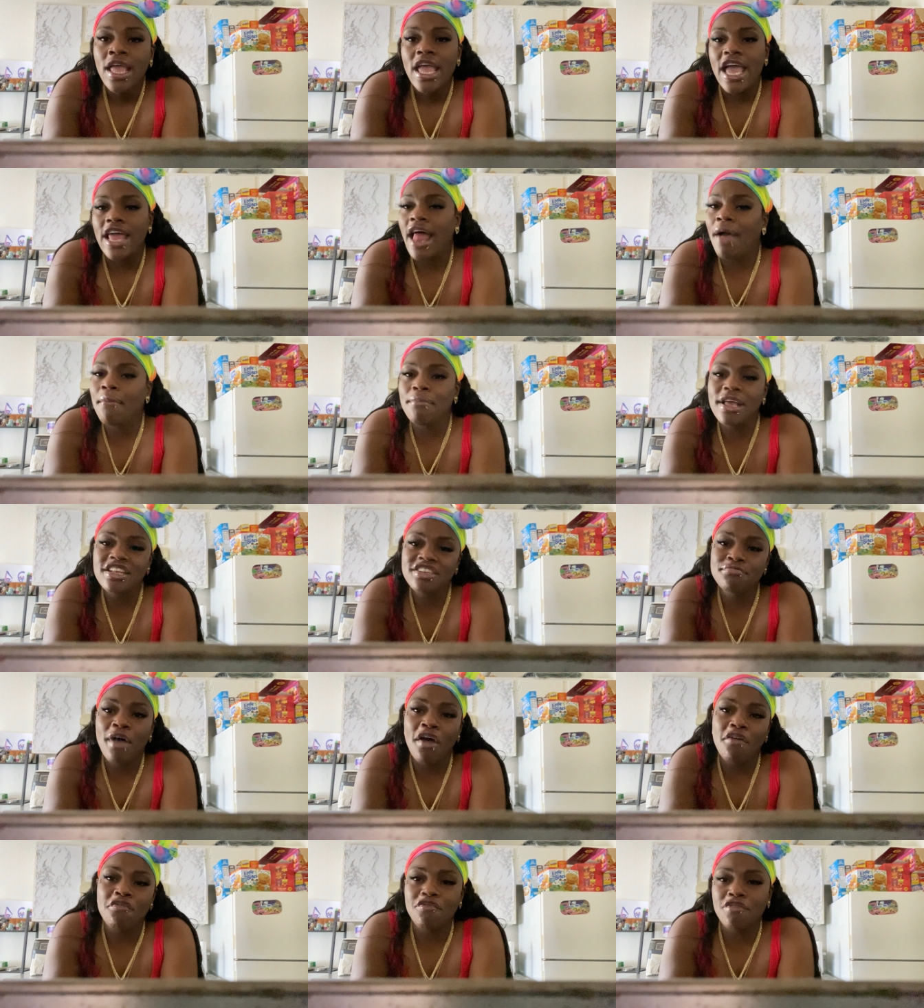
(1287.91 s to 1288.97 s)
And I miss
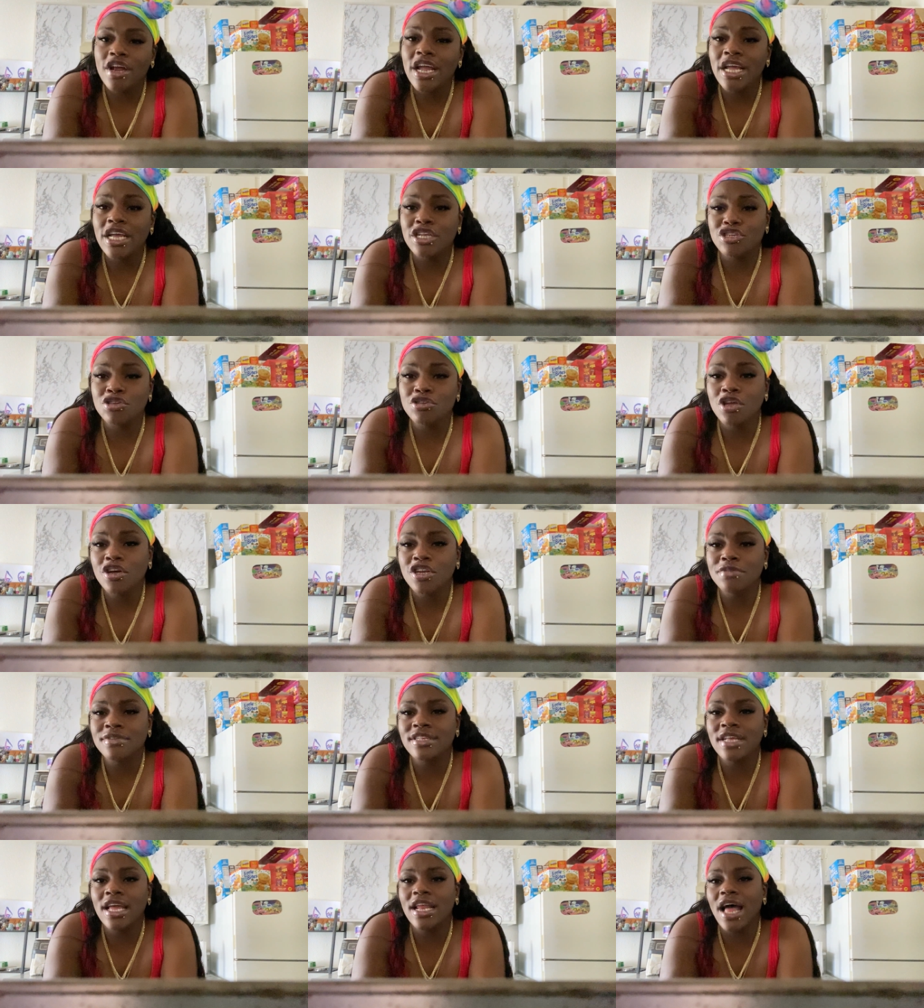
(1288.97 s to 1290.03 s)
my friends. You know what I'm
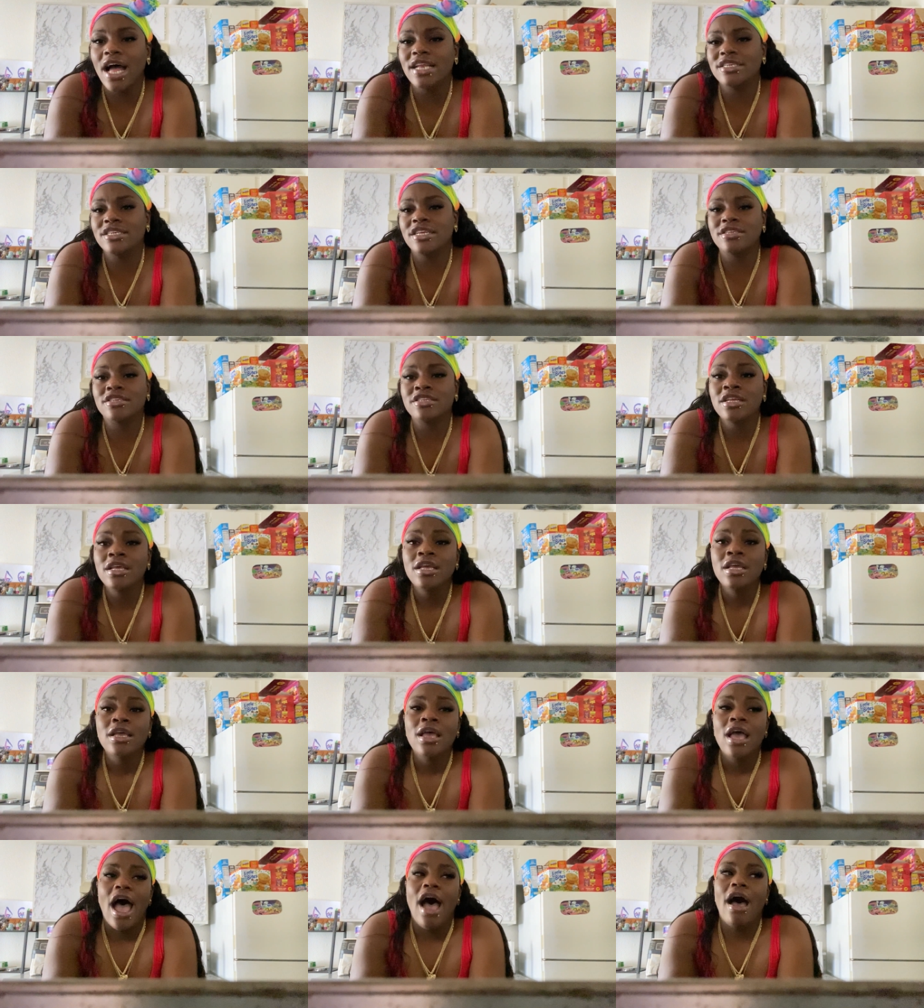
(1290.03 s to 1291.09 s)
saying? I just,
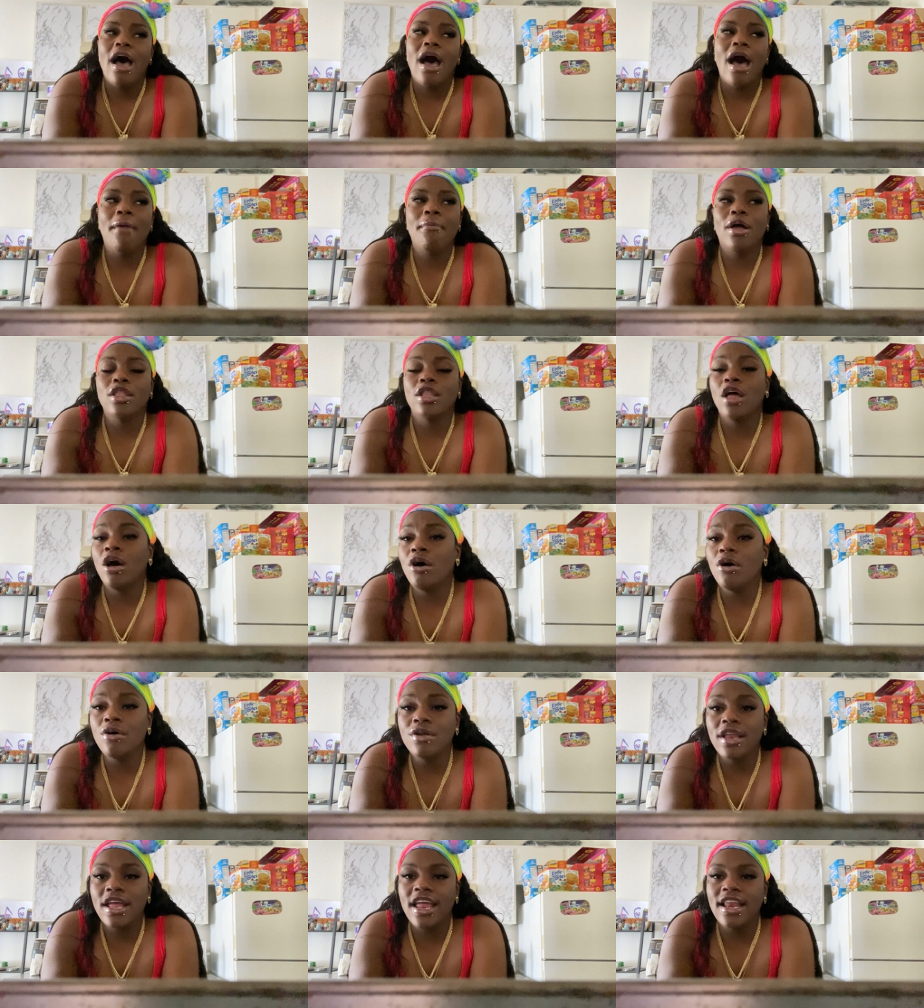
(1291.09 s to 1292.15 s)
I, I'm
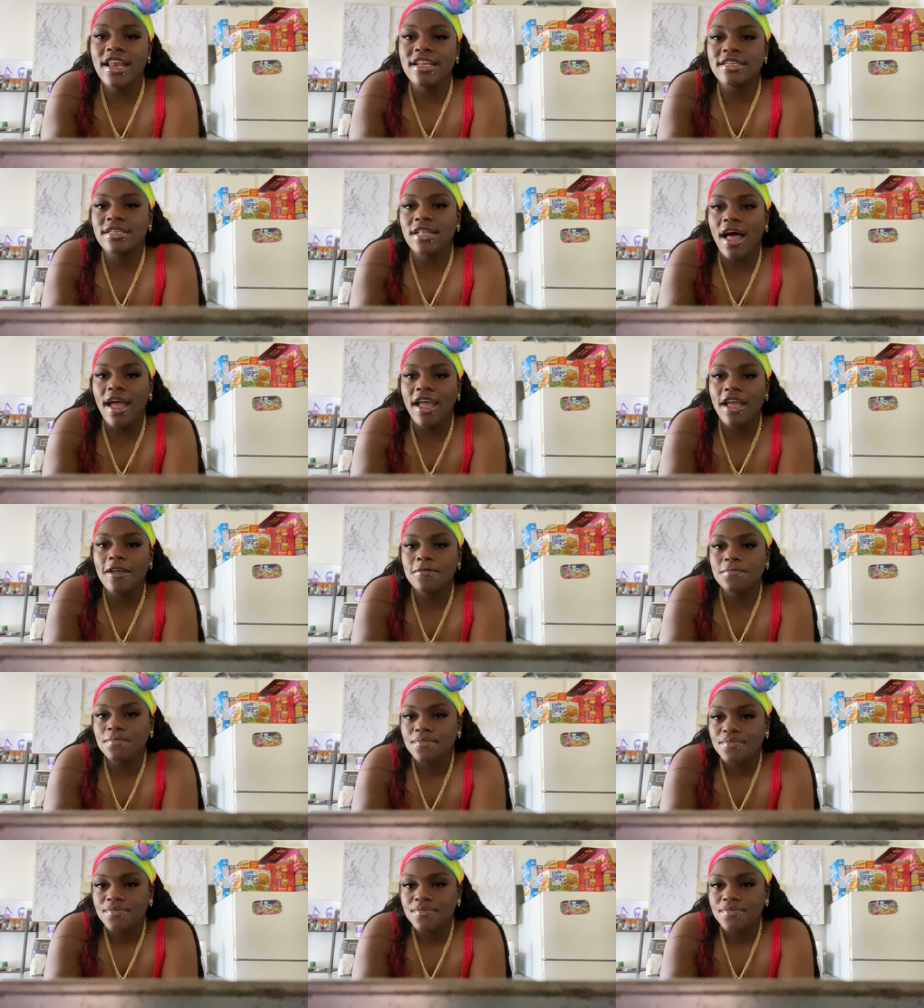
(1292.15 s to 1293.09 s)
alone and it's like,